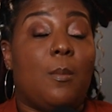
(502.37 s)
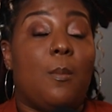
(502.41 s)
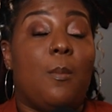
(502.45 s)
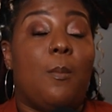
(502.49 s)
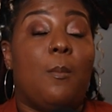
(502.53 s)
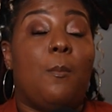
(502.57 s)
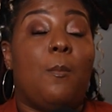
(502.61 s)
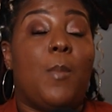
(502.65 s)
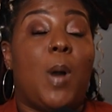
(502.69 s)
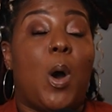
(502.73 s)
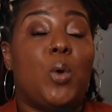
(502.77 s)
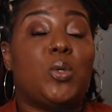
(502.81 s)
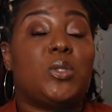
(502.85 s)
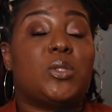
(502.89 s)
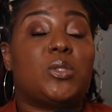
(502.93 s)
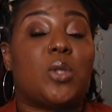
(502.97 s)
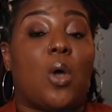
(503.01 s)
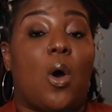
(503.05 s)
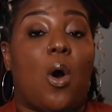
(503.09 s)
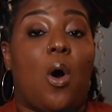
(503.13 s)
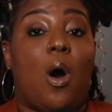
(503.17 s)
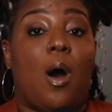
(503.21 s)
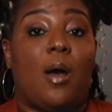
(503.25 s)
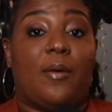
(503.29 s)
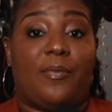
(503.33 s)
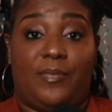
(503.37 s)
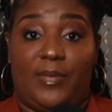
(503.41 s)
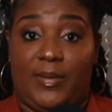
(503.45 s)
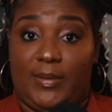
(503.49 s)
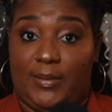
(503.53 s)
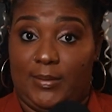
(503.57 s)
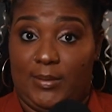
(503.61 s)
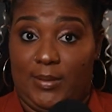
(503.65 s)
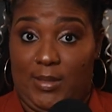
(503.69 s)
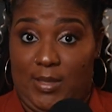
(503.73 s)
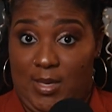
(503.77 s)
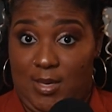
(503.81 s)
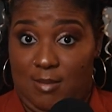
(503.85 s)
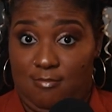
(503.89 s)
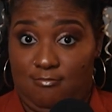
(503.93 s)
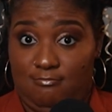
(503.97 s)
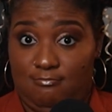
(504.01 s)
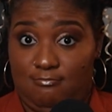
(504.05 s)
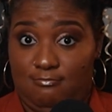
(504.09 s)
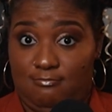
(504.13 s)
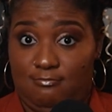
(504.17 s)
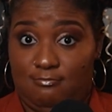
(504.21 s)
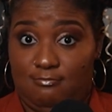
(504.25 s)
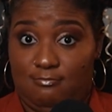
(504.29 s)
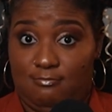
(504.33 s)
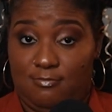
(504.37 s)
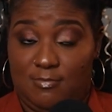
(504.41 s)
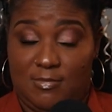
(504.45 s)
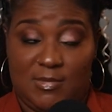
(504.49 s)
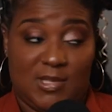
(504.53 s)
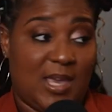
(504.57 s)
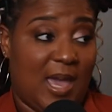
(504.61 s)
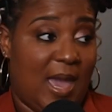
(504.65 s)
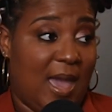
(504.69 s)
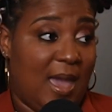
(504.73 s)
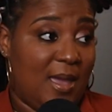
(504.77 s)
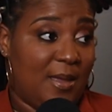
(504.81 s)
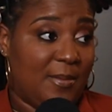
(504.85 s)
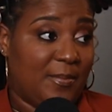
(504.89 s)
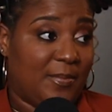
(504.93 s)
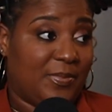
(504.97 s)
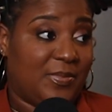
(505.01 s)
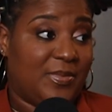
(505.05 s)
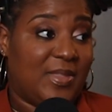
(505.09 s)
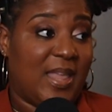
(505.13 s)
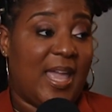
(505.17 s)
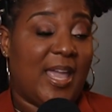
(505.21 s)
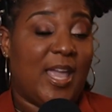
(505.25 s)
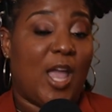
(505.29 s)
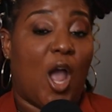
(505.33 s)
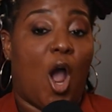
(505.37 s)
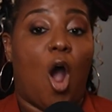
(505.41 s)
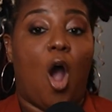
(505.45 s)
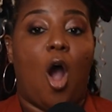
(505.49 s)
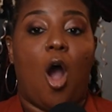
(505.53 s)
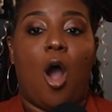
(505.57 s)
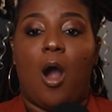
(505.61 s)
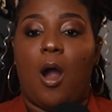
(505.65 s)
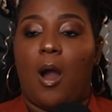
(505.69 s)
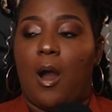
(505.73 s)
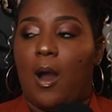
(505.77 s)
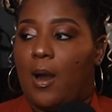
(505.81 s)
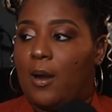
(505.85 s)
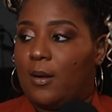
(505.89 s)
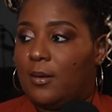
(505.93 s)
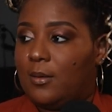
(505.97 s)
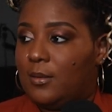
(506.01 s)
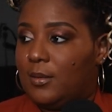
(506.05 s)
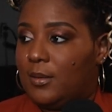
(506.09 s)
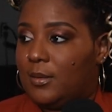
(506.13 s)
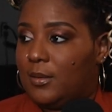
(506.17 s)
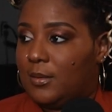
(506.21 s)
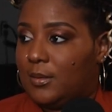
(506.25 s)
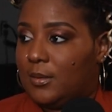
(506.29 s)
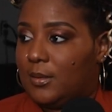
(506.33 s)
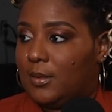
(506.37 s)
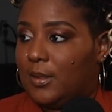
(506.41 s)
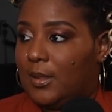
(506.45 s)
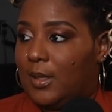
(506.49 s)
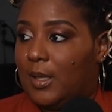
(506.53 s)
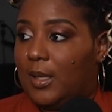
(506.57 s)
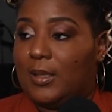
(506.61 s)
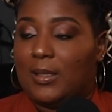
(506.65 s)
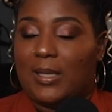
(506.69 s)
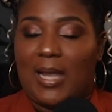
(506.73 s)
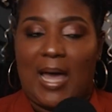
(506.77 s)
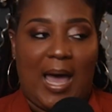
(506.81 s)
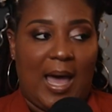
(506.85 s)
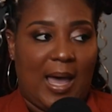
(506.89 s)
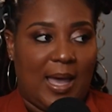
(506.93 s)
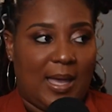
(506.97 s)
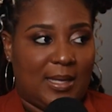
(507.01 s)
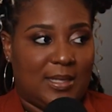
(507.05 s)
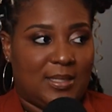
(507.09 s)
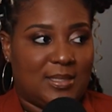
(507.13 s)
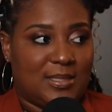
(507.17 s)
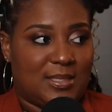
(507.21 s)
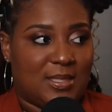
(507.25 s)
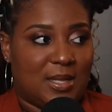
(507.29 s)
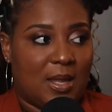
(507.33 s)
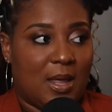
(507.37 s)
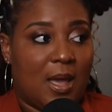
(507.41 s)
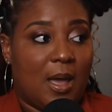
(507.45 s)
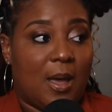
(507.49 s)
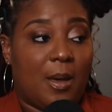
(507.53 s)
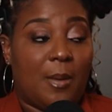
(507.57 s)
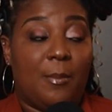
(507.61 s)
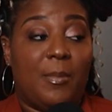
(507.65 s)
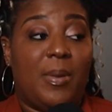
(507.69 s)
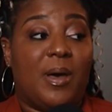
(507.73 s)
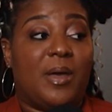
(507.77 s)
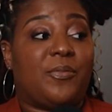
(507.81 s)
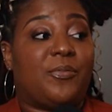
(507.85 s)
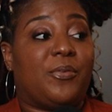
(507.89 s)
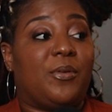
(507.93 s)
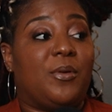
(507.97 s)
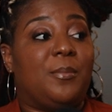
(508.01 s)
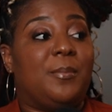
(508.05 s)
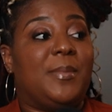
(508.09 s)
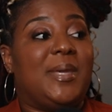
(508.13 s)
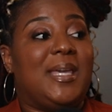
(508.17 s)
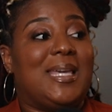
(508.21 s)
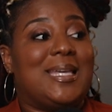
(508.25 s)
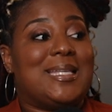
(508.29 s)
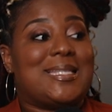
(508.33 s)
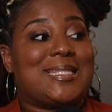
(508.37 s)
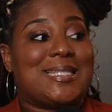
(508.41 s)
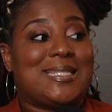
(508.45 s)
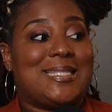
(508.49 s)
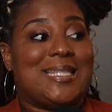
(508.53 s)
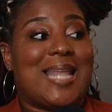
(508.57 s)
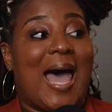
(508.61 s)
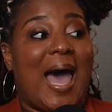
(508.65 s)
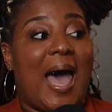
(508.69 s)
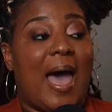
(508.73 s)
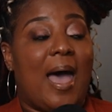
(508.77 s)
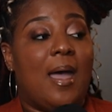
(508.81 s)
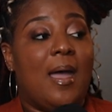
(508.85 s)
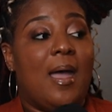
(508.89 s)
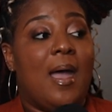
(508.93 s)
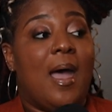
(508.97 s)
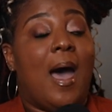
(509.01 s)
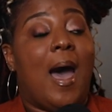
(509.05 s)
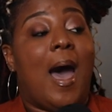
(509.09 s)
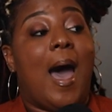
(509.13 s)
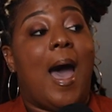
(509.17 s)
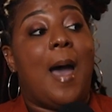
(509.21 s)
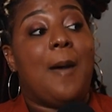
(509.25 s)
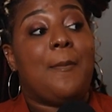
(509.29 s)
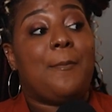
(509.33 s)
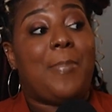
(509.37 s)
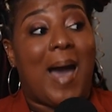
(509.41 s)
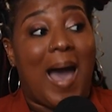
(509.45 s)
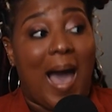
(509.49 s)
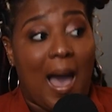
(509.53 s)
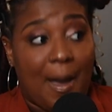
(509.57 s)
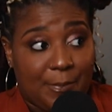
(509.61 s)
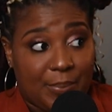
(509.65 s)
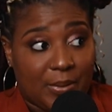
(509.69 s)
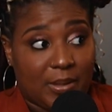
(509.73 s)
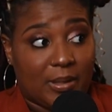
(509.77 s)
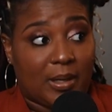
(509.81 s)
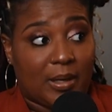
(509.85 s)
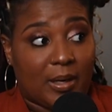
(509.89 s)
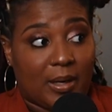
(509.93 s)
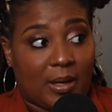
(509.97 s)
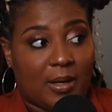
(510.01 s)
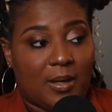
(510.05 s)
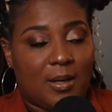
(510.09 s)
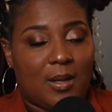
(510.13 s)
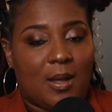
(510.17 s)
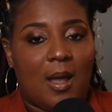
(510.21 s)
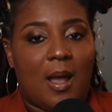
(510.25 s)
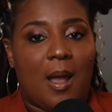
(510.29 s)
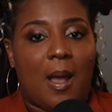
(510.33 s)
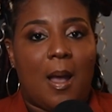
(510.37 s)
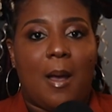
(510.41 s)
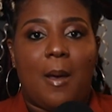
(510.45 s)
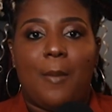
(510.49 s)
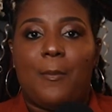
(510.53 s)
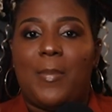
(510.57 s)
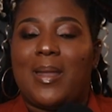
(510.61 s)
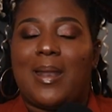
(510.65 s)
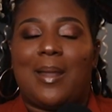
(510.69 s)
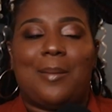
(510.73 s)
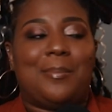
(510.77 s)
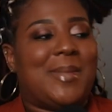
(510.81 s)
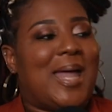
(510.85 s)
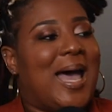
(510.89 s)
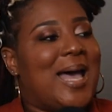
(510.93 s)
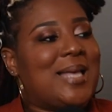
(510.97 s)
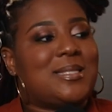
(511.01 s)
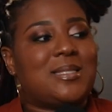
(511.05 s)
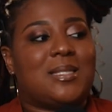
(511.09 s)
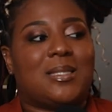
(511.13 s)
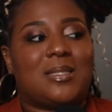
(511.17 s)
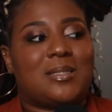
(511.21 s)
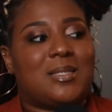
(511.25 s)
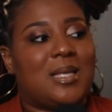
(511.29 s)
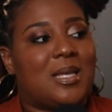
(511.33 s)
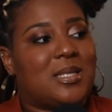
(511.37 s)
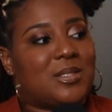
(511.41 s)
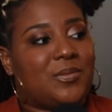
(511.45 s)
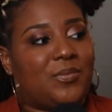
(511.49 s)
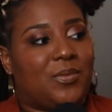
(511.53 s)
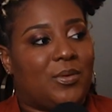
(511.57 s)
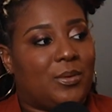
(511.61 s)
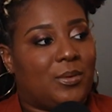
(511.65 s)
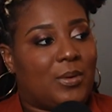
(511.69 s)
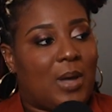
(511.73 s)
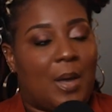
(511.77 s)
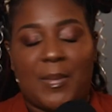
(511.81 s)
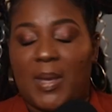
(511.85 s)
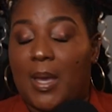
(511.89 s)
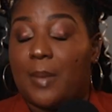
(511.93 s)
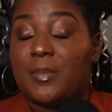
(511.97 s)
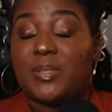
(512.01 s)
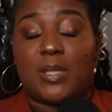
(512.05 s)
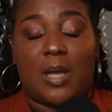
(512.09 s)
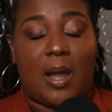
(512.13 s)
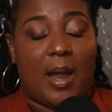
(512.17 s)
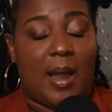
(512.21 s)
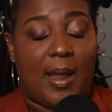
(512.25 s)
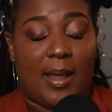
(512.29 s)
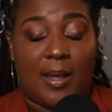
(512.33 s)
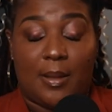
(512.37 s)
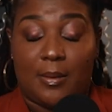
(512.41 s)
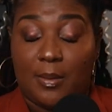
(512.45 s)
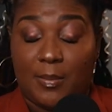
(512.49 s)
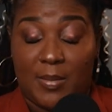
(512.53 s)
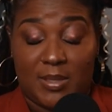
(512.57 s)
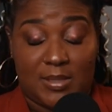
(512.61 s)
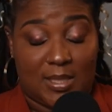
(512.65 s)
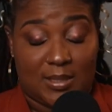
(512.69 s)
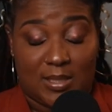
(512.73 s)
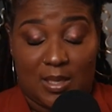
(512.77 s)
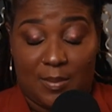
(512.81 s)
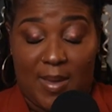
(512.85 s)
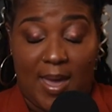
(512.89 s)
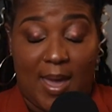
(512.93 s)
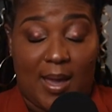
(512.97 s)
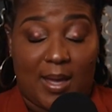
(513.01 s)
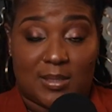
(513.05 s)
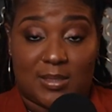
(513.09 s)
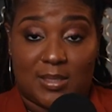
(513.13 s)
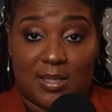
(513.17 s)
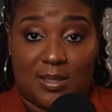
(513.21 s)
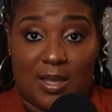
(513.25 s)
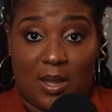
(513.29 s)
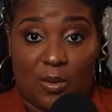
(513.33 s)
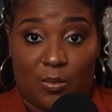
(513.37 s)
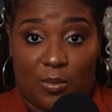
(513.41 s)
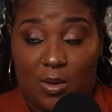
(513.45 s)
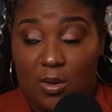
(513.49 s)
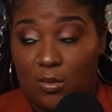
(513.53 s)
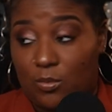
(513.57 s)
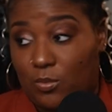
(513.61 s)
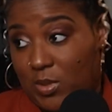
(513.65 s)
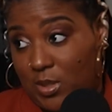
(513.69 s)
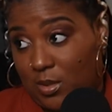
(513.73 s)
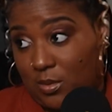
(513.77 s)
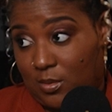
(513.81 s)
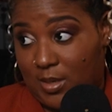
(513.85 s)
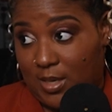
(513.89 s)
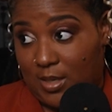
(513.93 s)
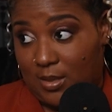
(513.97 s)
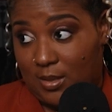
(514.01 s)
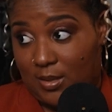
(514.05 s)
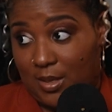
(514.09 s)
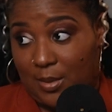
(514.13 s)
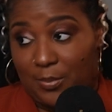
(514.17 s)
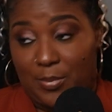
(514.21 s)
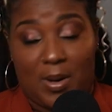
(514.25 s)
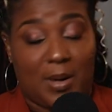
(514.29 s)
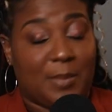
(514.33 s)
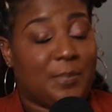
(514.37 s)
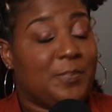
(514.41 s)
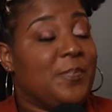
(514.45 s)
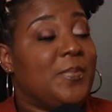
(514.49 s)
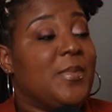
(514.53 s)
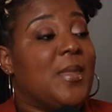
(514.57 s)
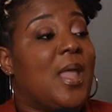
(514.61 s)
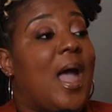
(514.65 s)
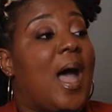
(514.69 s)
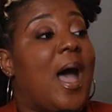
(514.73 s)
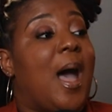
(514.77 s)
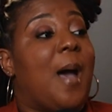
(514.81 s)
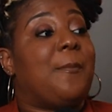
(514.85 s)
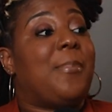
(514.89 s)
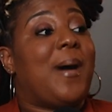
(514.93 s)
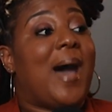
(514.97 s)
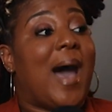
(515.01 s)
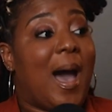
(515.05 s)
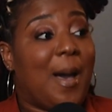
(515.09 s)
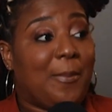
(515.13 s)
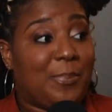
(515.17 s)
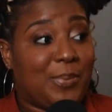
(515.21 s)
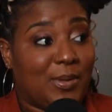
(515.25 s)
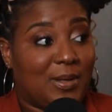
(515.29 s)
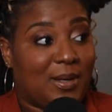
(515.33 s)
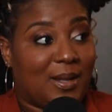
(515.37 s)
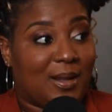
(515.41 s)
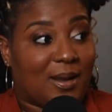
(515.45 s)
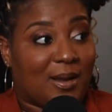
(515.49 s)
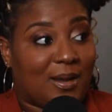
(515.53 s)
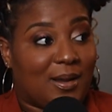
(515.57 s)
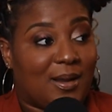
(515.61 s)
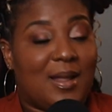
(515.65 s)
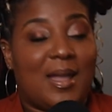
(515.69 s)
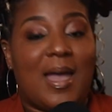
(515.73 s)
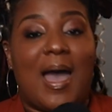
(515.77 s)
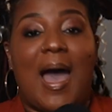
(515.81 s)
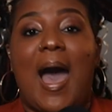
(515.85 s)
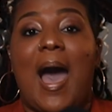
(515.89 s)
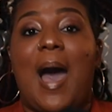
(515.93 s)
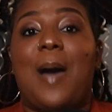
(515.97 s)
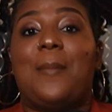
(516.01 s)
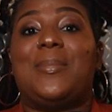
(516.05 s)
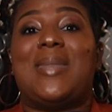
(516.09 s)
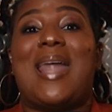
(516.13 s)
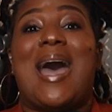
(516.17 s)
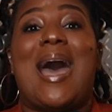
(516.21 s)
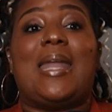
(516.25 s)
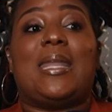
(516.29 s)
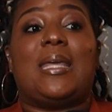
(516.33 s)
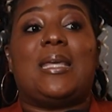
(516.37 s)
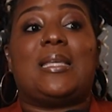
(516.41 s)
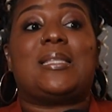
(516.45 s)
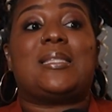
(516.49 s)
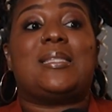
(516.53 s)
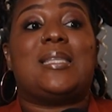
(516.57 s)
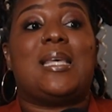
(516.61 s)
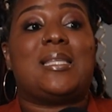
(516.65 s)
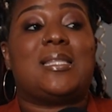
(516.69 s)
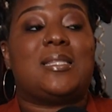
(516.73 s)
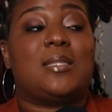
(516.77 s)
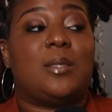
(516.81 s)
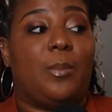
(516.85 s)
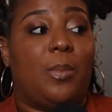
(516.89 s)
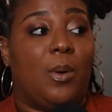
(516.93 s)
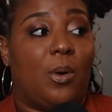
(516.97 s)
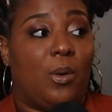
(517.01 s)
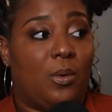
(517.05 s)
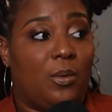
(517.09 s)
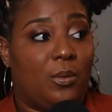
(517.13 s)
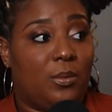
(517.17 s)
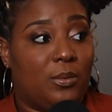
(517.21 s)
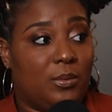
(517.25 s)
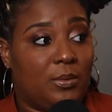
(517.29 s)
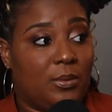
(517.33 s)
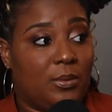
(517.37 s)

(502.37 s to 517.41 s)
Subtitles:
most oftenly, okay, they are aligned. But for me, it's not. I'm popular, but I'm not successful. I'm sorry. Let me take that back. I said that wrong. We're going to edit that part. I'm popular. I'm not accessible.